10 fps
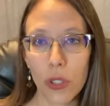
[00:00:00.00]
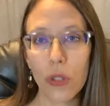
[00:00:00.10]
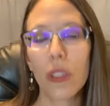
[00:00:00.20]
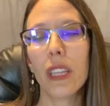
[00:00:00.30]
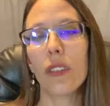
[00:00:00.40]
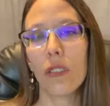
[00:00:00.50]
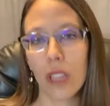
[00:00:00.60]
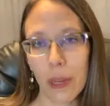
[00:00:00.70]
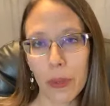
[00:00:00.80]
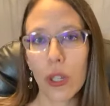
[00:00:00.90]
get your
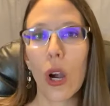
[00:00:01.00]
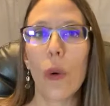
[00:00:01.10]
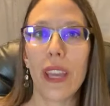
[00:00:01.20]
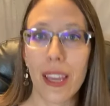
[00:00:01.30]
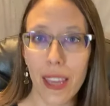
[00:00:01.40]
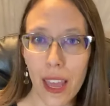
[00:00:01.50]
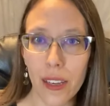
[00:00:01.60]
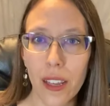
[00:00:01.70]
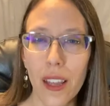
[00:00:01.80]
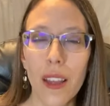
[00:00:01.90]
labor going
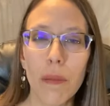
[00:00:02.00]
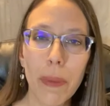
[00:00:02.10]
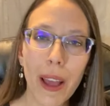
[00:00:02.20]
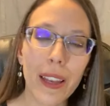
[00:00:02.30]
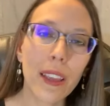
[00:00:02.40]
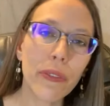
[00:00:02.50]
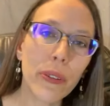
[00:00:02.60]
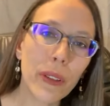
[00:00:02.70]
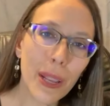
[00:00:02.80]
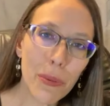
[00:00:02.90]
again. But if
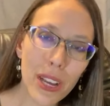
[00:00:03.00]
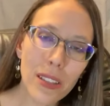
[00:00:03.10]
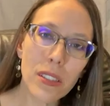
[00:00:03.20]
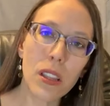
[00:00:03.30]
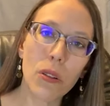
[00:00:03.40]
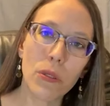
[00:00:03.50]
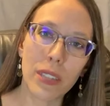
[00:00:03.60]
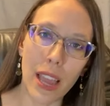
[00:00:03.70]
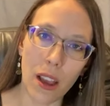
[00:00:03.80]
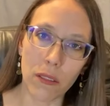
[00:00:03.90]
your labor has slowed
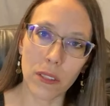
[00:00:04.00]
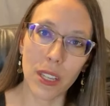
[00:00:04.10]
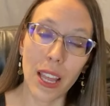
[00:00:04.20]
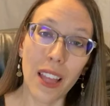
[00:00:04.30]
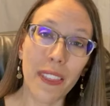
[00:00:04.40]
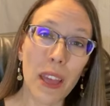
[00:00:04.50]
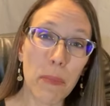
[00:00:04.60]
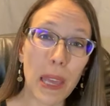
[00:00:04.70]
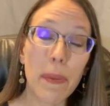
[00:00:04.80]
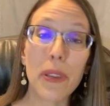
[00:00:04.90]
down, that
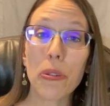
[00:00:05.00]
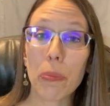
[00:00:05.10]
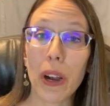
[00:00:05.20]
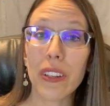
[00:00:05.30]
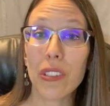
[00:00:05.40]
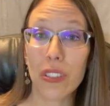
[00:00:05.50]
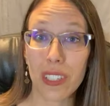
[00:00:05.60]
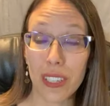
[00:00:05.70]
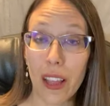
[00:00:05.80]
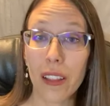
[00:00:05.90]
may be your body
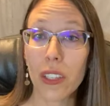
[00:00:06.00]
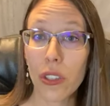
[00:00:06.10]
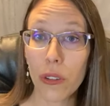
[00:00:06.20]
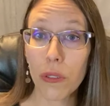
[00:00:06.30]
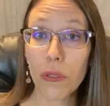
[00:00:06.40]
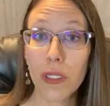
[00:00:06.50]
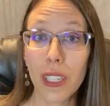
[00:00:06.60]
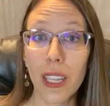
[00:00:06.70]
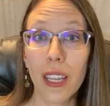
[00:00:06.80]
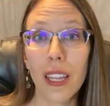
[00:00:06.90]
just telling you
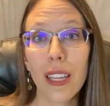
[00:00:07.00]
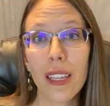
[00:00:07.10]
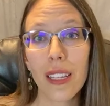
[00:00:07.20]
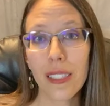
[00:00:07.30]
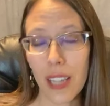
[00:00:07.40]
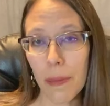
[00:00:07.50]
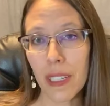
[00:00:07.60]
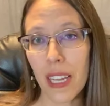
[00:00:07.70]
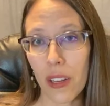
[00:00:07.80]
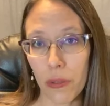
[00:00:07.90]
it's time to
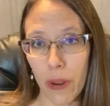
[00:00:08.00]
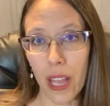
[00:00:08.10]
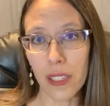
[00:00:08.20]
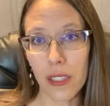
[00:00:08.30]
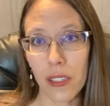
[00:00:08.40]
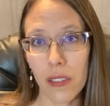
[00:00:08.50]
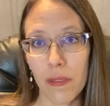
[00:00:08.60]
take a rest.